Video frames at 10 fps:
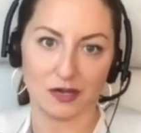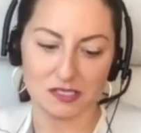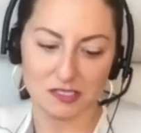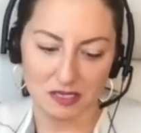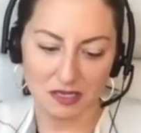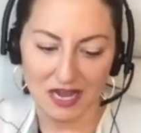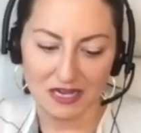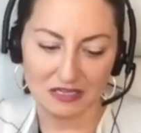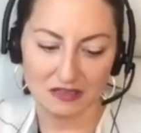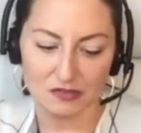It's the
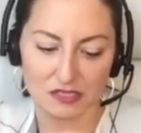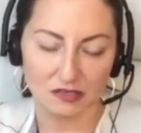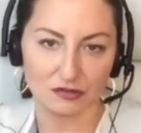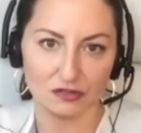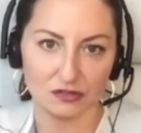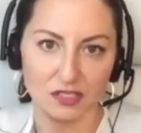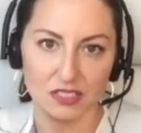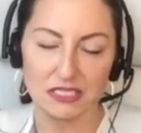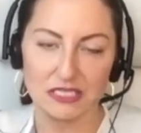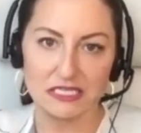kind of those little
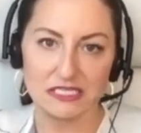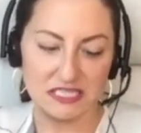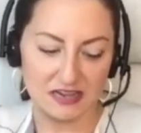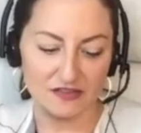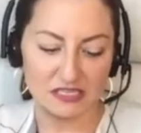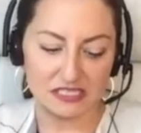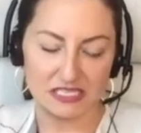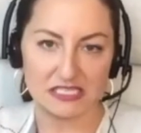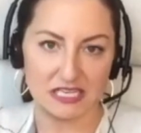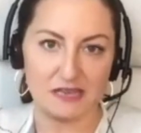
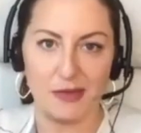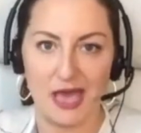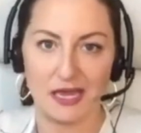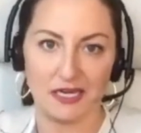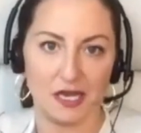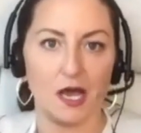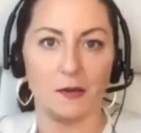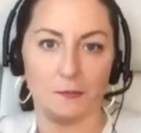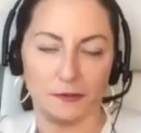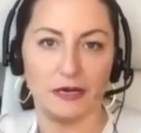deficits that keep adding
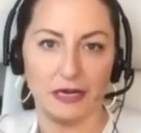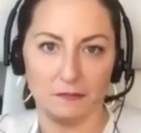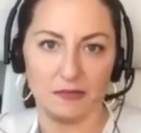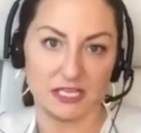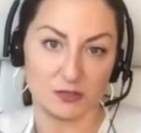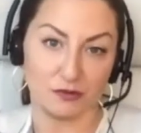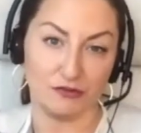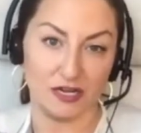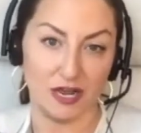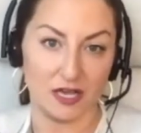up, because we're
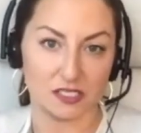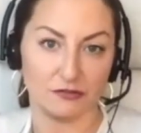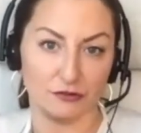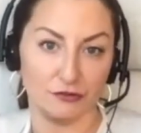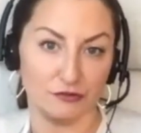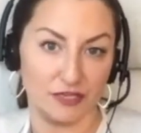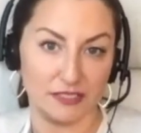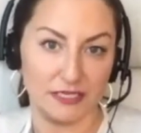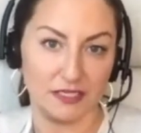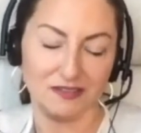afraid to ask for full funding.